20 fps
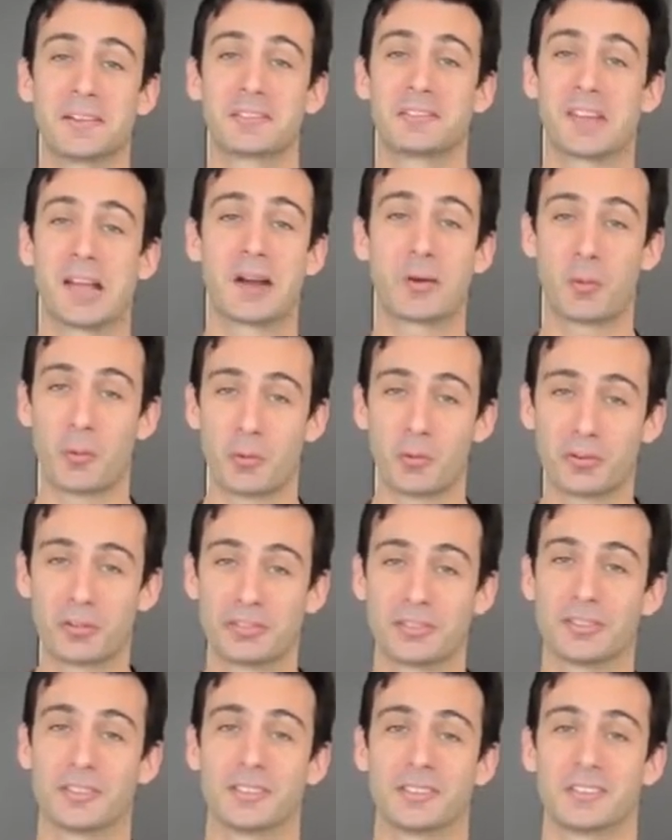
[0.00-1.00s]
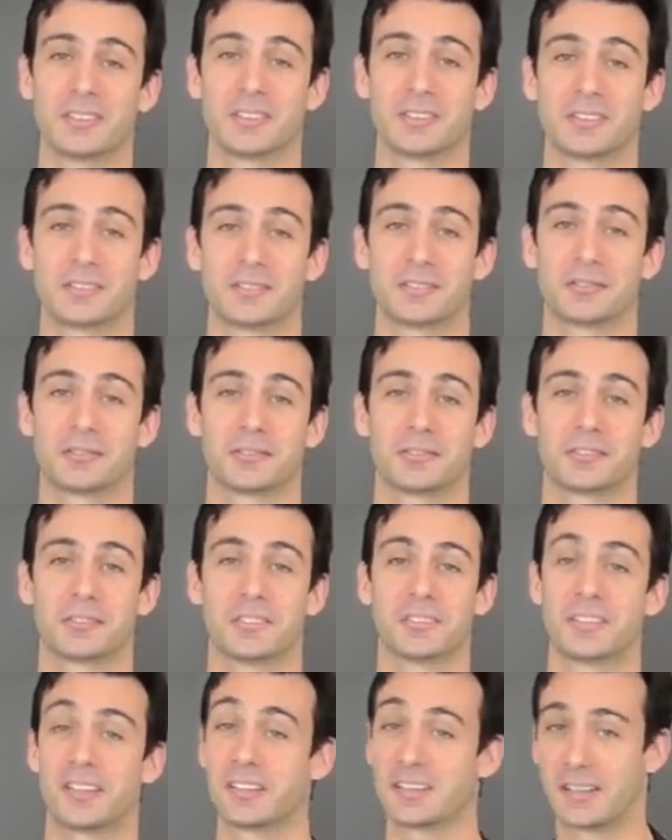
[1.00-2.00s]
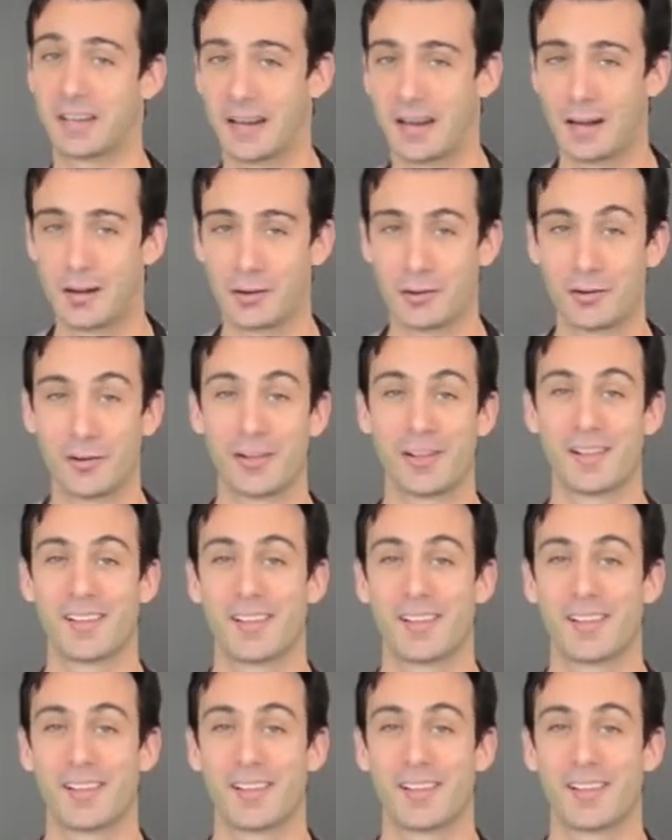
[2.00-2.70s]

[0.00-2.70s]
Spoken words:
a dead horse here, or a dead cow,